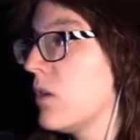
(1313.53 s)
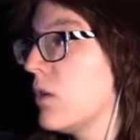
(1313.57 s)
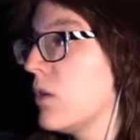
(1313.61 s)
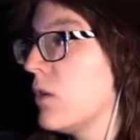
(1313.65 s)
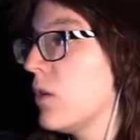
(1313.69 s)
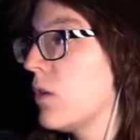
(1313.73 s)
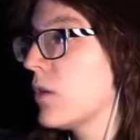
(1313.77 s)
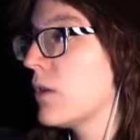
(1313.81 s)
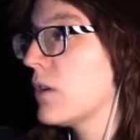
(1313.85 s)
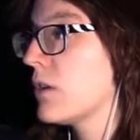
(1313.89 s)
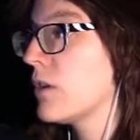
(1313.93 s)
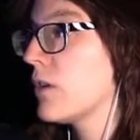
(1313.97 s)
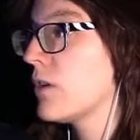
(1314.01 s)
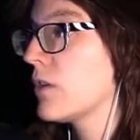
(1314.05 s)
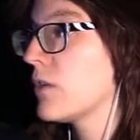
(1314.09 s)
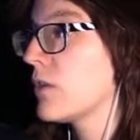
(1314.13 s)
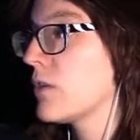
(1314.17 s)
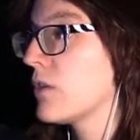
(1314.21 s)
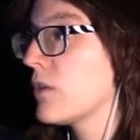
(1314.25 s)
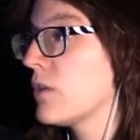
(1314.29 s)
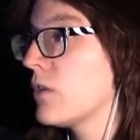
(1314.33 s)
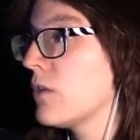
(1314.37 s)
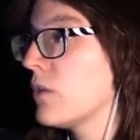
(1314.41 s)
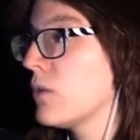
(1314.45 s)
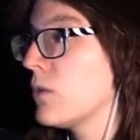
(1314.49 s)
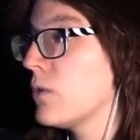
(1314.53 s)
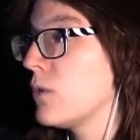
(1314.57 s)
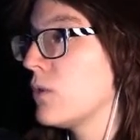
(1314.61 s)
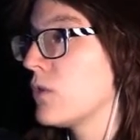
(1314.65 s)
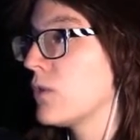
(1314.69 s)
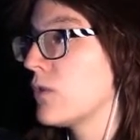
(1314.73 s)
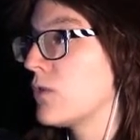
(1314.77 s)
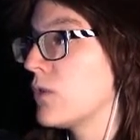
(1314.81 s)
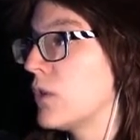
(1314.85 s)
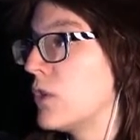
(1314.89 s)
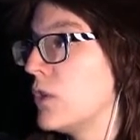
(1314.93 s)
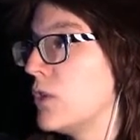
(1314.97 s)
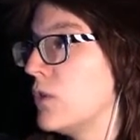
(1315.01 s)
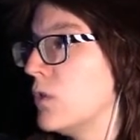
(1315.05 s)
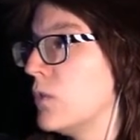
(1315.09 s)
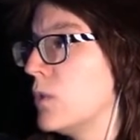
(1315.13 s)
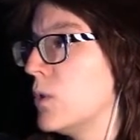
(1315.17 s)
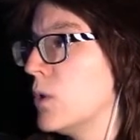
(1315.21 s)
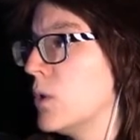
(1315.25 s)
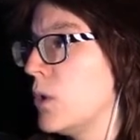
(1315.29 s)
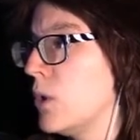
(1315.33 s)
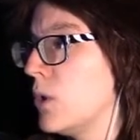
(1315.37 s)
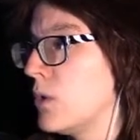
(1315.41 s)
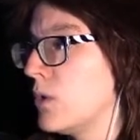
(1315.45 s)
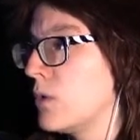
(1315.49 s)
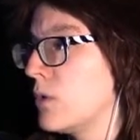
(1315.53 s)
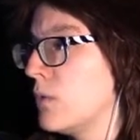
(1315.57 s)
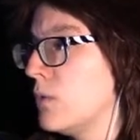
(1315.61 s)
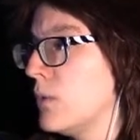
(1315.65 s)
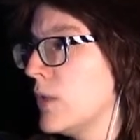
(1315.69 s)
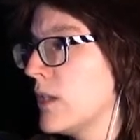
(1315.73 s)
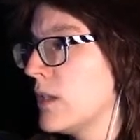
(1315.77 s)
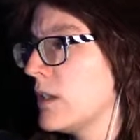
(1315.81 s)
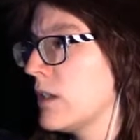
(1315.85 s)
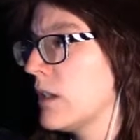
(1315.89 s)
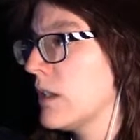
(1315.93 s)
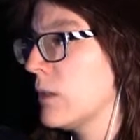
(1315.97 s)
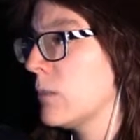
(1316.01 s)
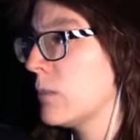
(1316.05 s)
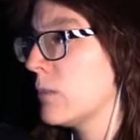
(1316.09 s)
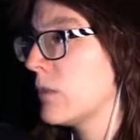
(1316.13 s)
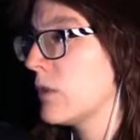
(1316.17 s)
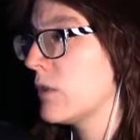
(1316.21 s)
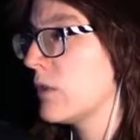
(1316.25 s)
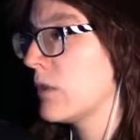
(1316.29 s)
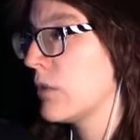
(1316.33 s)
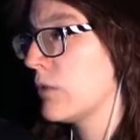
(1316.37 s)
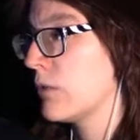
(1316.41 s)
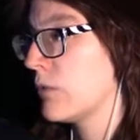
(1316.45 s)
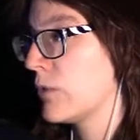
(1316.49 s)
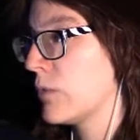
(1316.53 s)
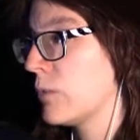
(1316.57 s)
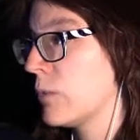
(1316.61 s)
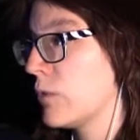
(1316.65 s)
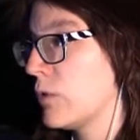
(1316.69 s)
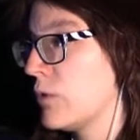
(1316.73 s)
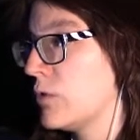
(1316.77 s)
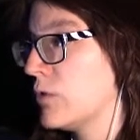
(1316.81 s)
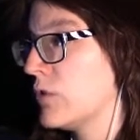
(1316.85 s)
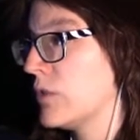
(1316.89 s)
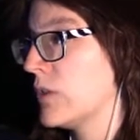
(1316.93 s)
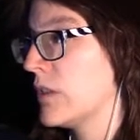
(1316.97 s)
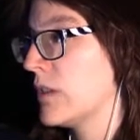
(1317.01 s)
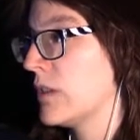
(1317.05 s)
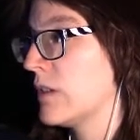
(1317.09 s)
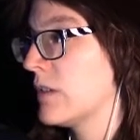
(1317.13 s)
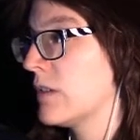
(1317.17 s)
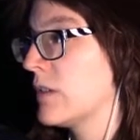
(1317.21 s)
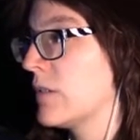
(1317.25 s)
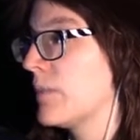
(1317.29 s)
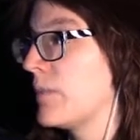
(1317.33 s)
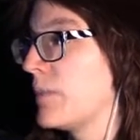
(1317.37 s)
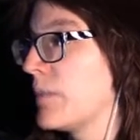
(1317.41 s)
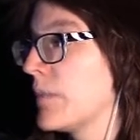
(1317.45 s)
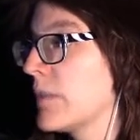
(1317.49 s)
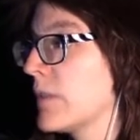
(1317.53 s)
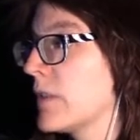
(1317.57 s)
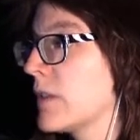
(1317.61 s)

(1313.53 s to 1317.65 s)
All the lost souls of the new world, victims of the process.